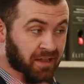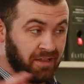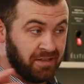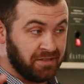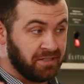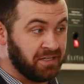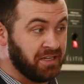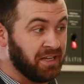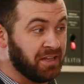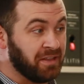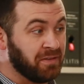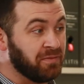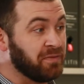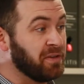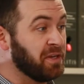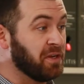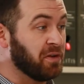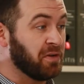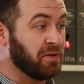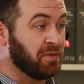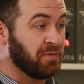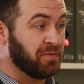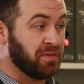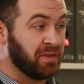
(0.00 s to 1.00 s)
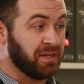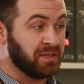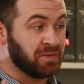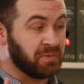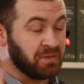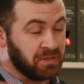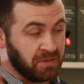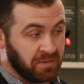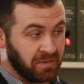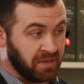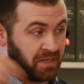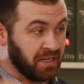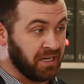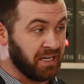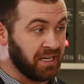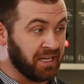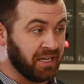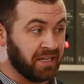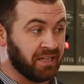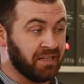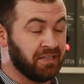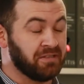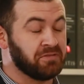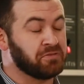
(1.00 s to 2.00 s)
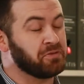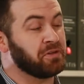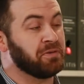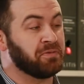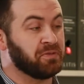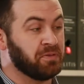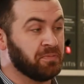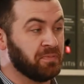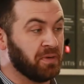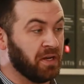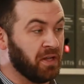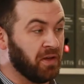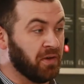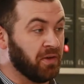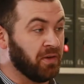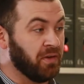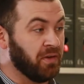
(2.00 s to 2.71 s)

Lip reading: There's another video of this which I'm going to link in the description below.